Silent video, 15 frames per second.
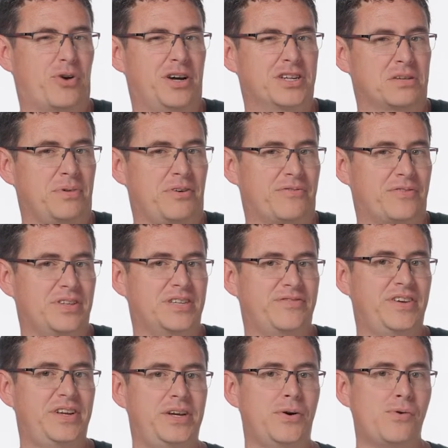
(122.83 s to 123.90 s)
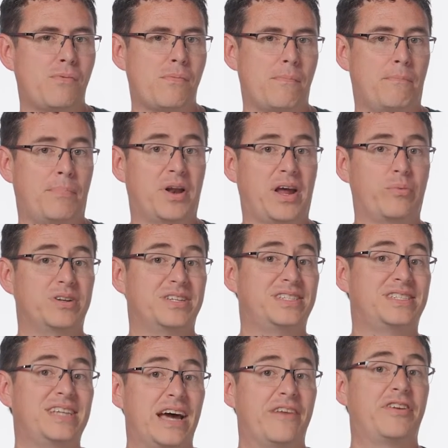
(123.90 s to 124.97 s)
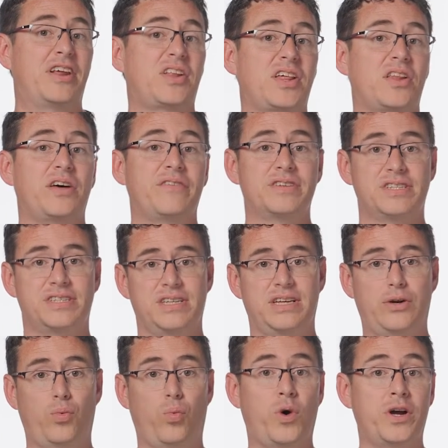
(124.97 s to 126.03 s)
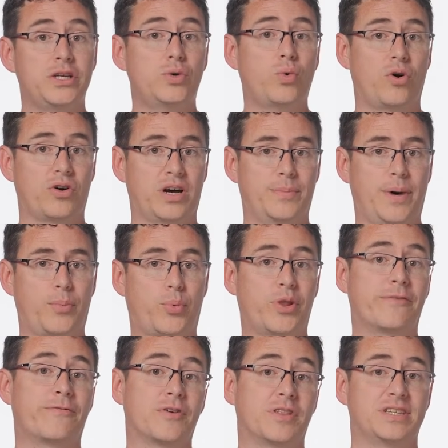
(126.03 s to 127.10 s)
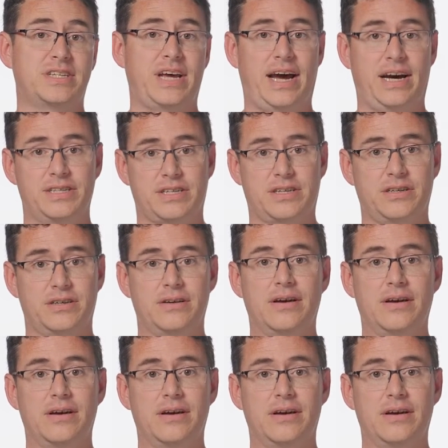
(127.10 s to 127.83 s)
product built for this video, but I would definitely love to see what you all come up with for this task.